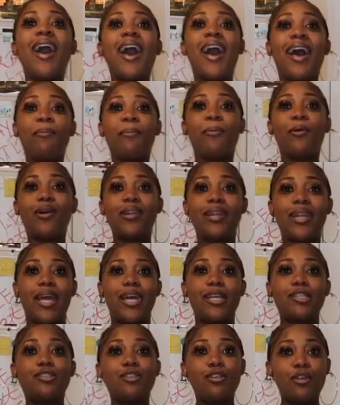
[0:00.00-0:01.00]
I bought
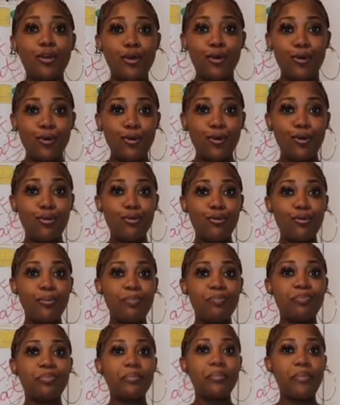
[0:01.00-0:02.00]
like 2
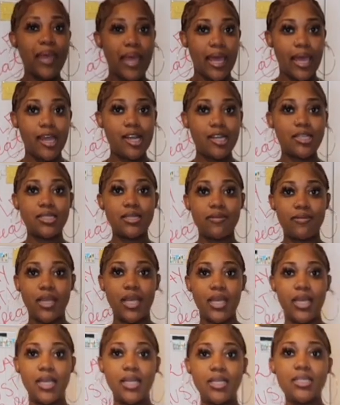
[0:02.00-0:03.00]
pairs of
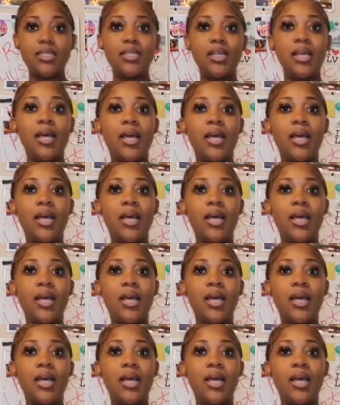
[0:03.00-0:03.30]
these.